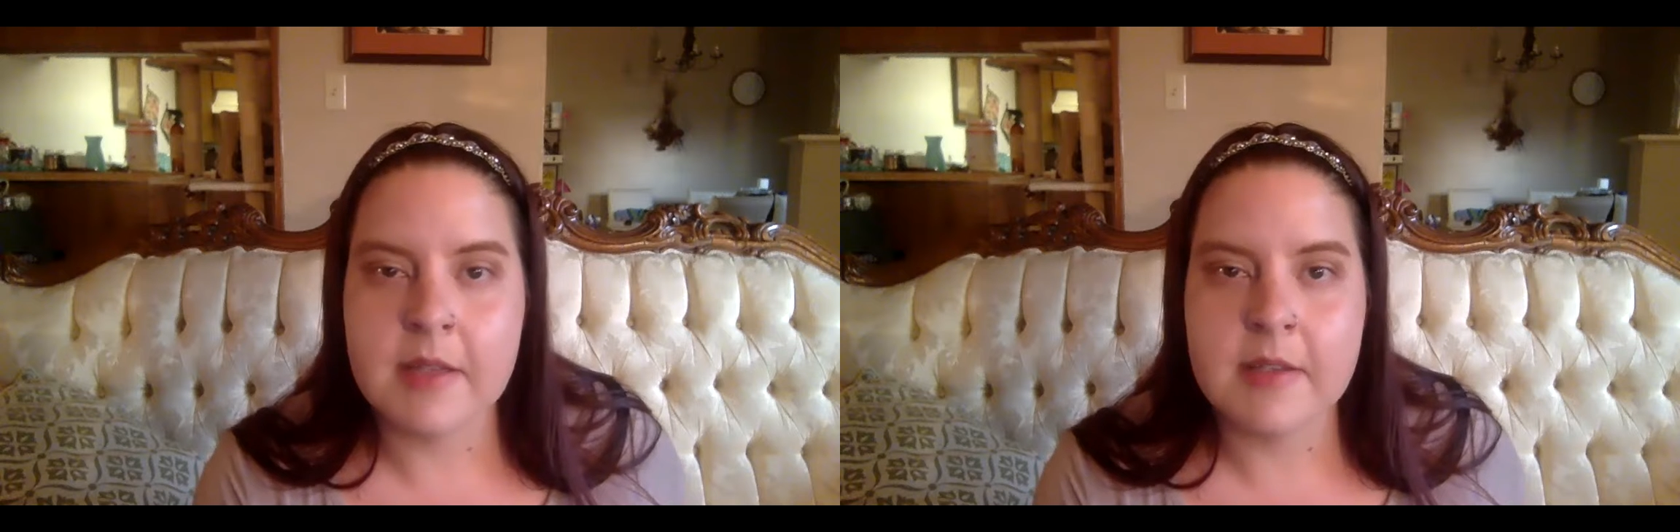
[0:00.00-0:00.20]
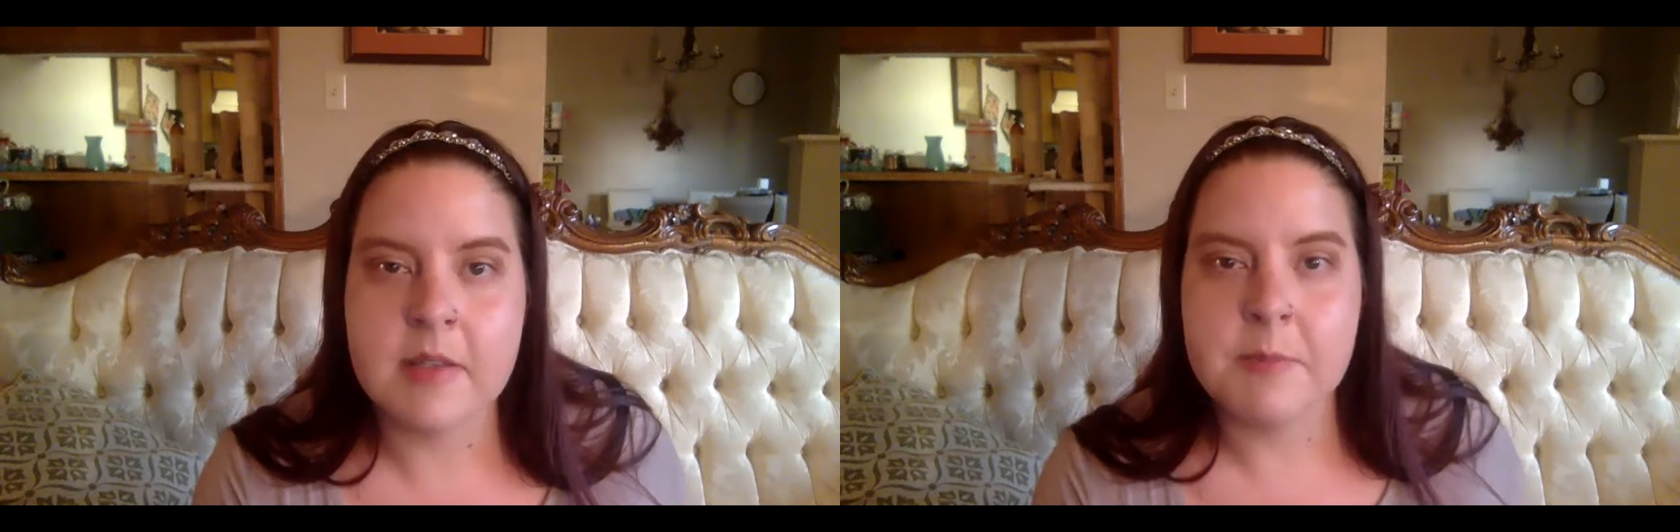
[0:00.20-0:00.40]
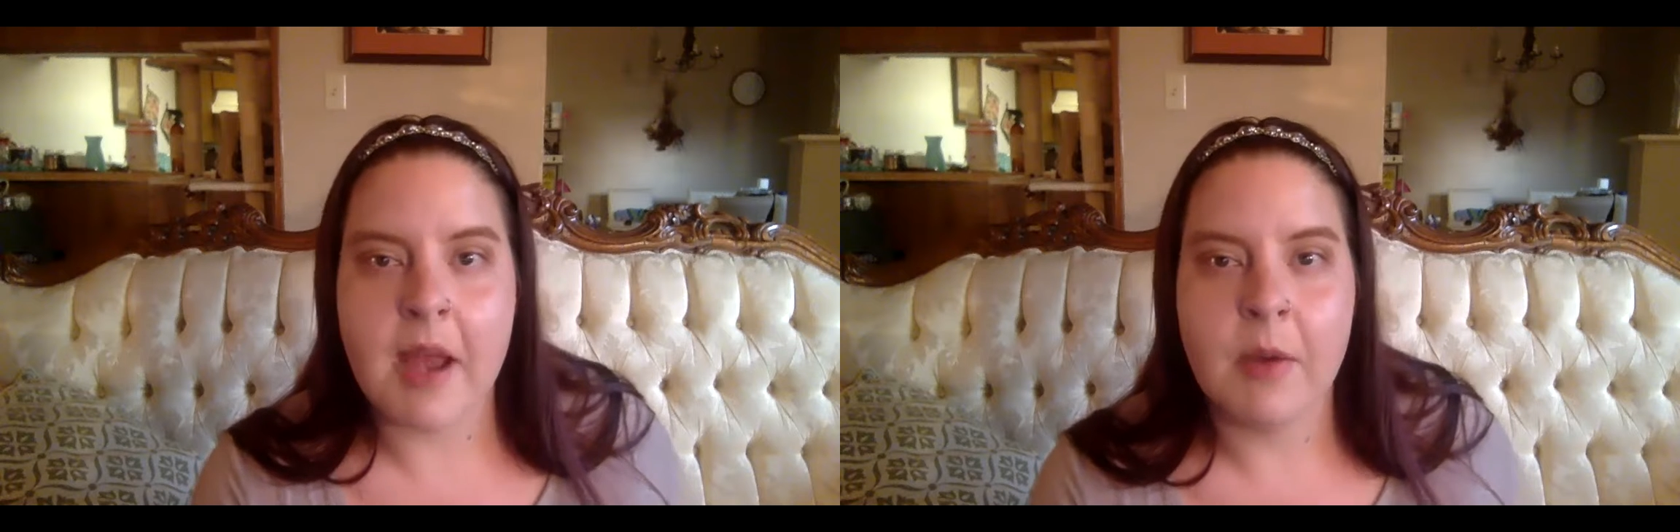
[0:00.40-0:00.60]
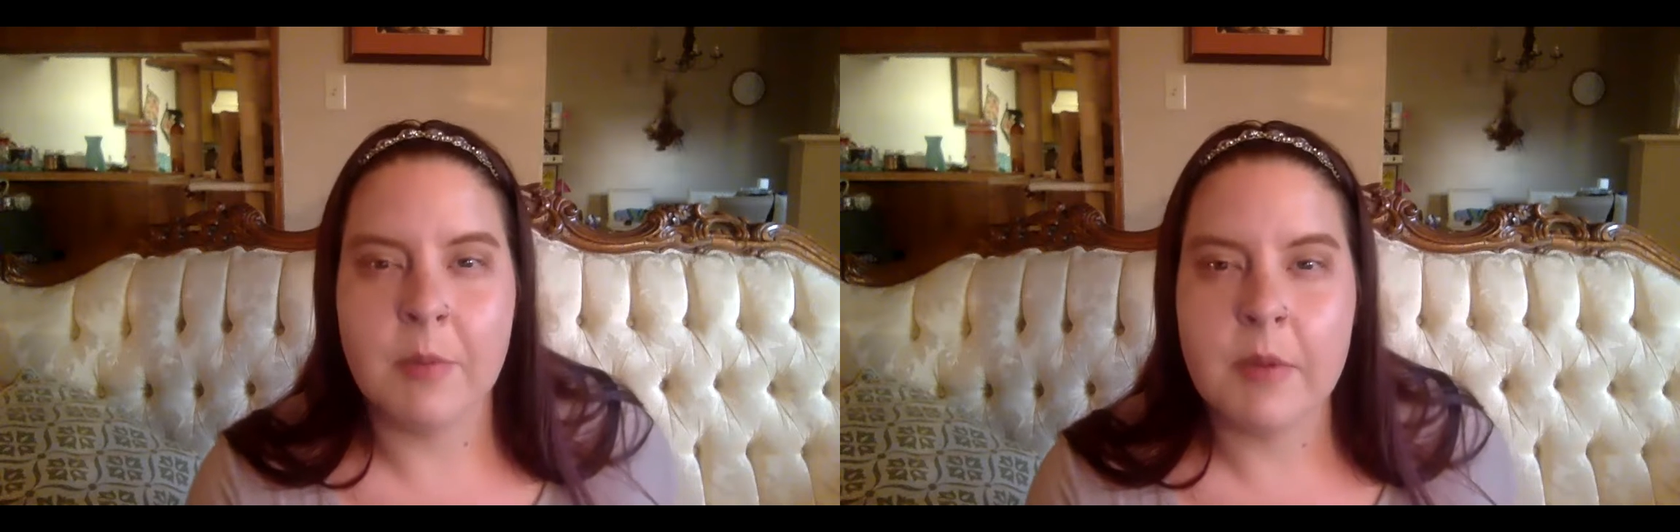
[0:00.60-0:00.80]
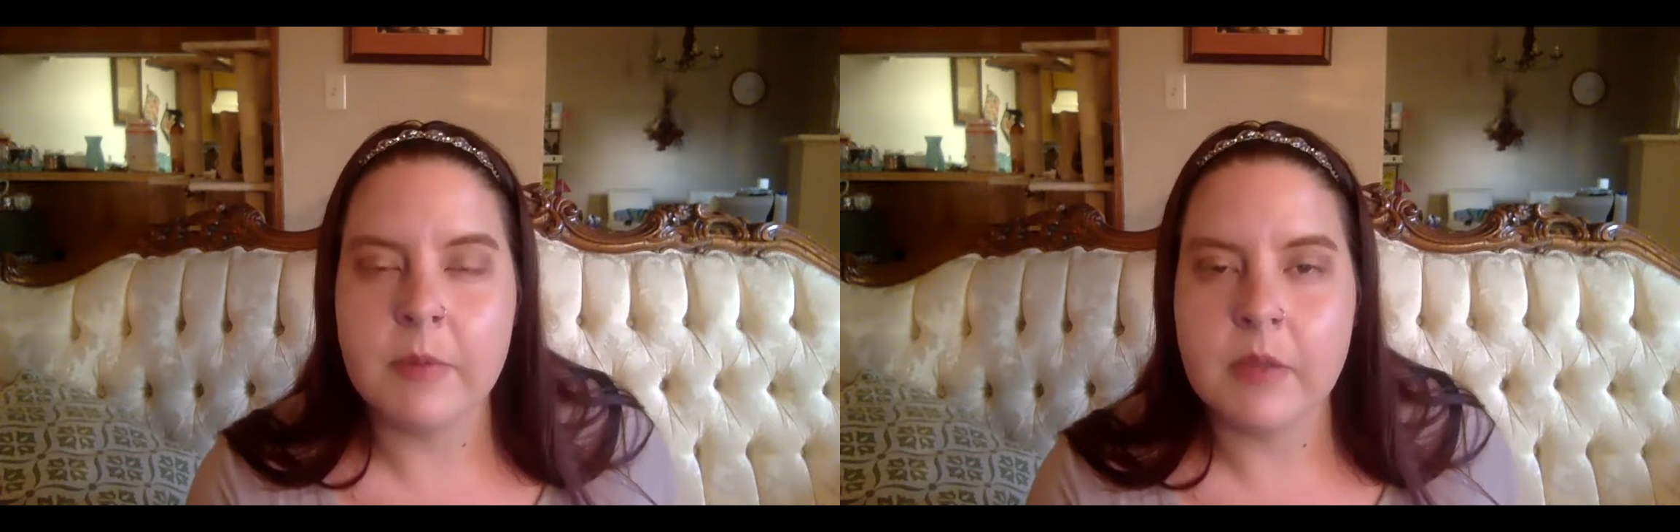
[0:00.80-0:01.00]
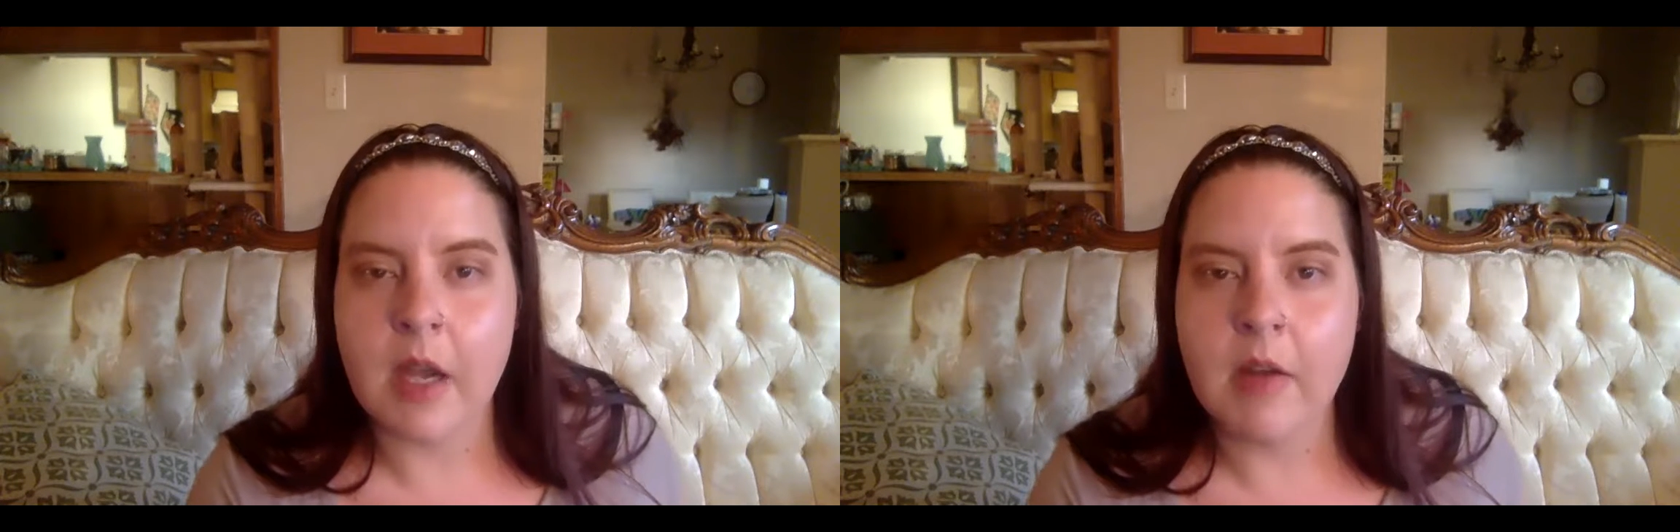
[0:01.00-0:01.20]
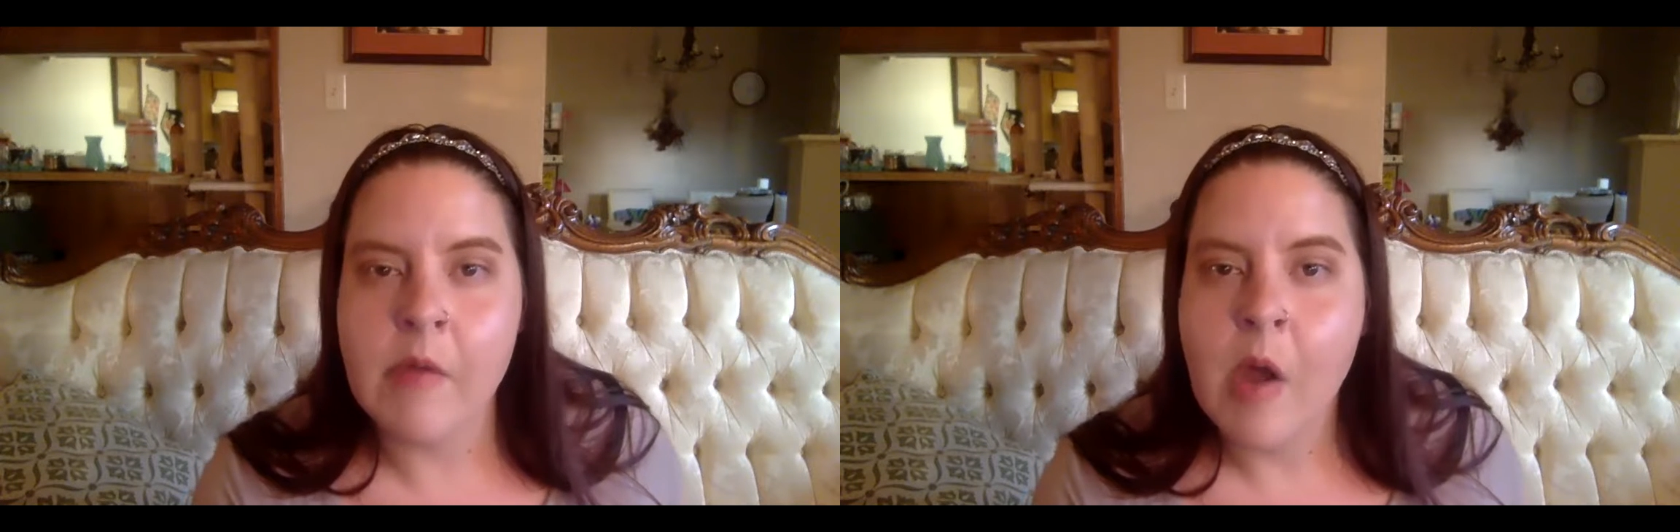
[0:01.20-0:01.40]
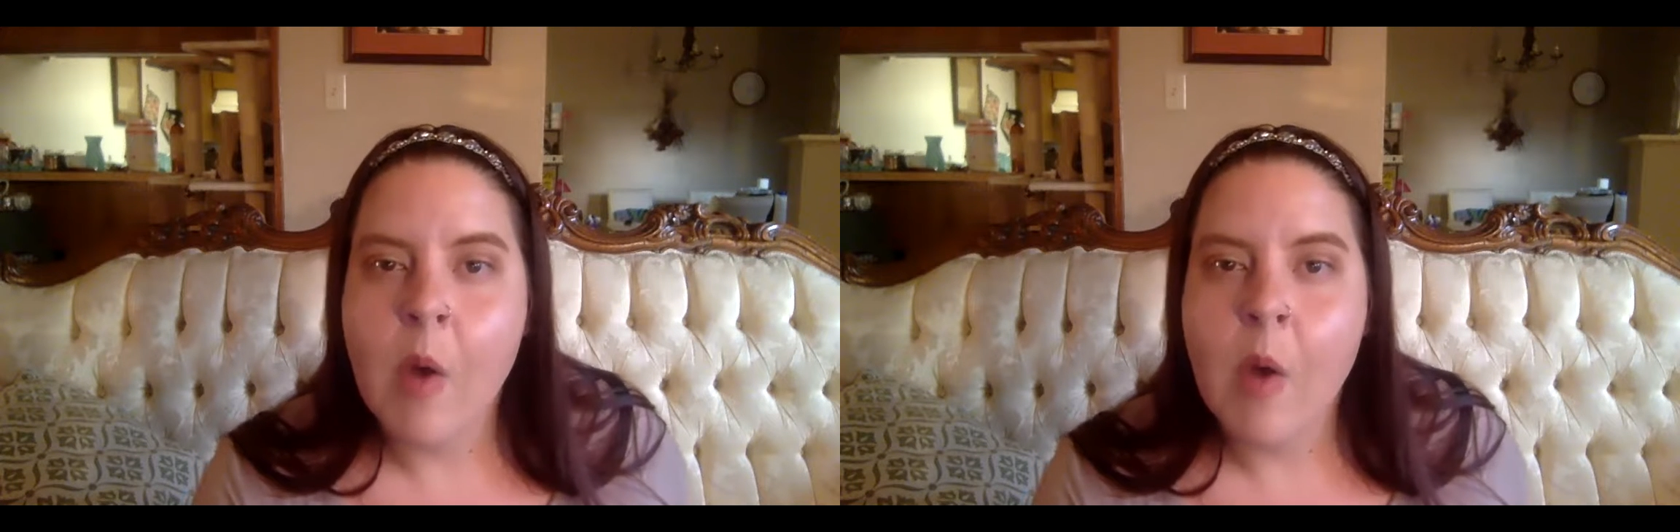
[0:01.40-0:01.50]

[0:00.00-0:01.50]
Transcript: This is back when people kind of